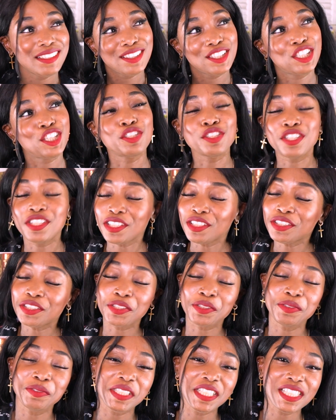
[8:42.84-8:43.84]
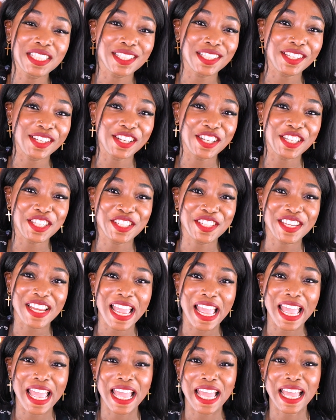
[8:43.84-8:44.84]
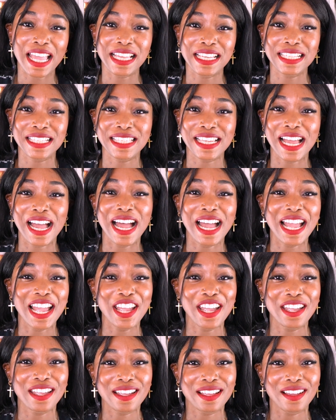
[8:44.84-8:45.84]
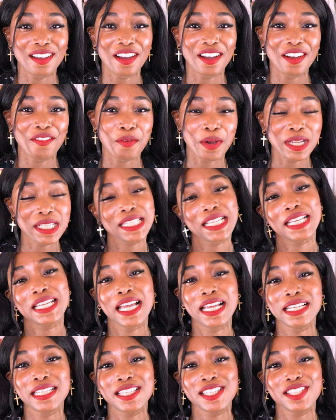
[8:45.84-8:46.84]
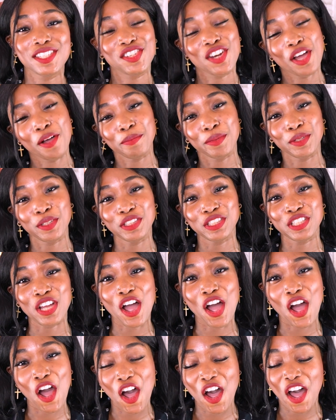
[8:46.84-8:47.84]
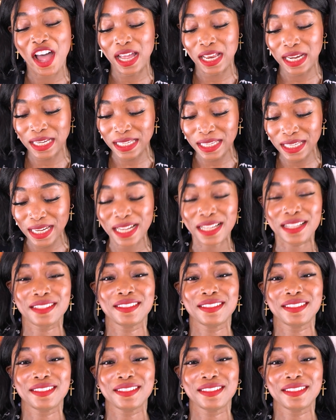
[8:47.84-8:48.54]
to still do research, and I once again stumbled on